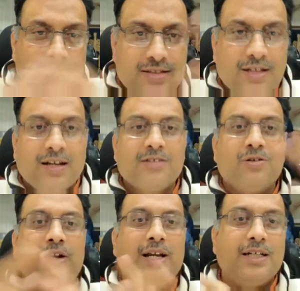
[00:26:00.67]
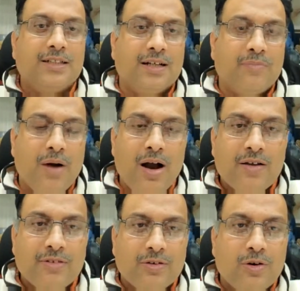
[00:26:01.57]
is a translocation, part
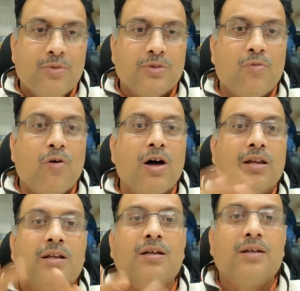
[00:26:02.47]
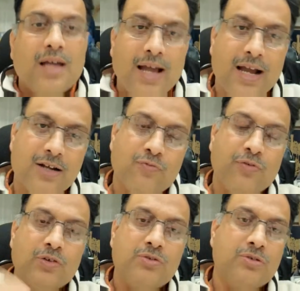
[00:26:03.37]
of the chromosome 1 gets
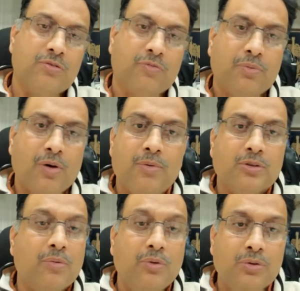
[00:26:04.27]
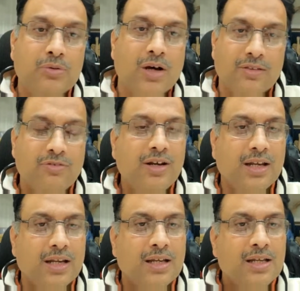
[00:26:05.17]
fused to chromosome 2 or
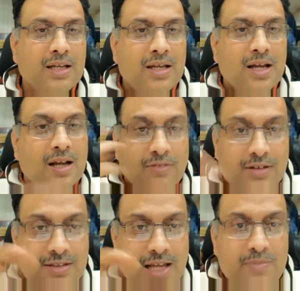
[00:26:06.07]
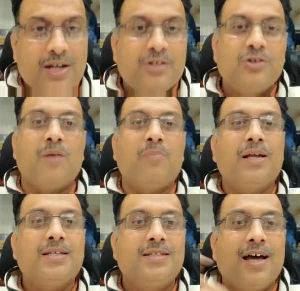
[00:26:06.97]
3, now the same ratio
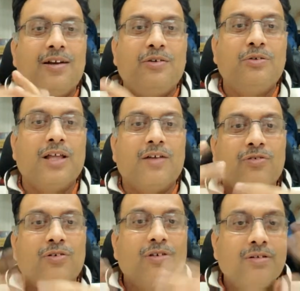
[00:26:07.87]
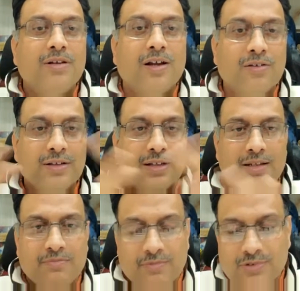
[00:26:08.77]
applies there too. Therefore,
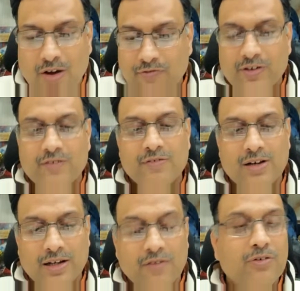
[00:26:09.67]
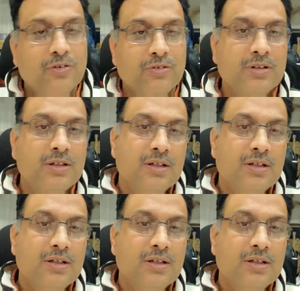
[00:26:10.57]
the software will give you